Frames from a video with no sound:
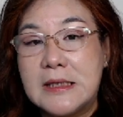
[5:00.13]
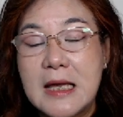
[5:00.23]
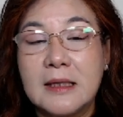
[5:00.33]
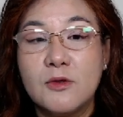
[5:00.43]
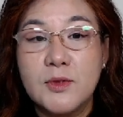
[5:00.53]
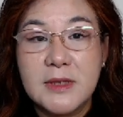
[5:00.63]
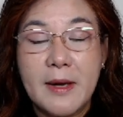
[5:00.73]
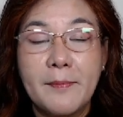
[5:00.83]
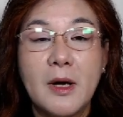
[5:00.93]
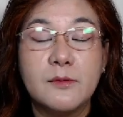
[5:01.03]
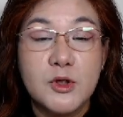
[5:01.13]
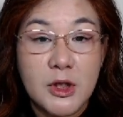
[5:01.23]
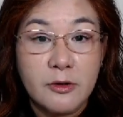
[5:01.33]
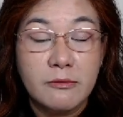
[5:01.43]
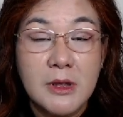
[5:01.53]
and you step up,
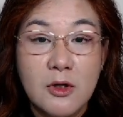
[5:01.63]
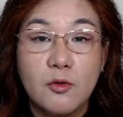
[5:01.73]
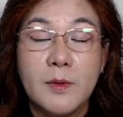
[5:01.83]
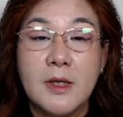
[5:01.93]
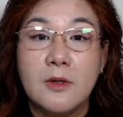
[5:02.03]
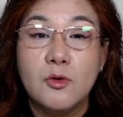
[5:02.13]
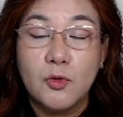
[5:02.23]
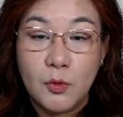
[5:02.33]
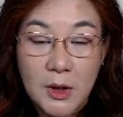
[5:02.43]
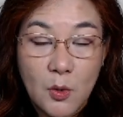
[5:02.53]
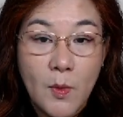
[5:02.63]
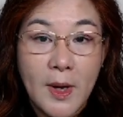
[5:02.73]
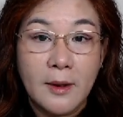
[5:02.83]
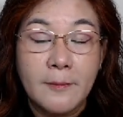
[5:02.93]
generally you'll be doing well.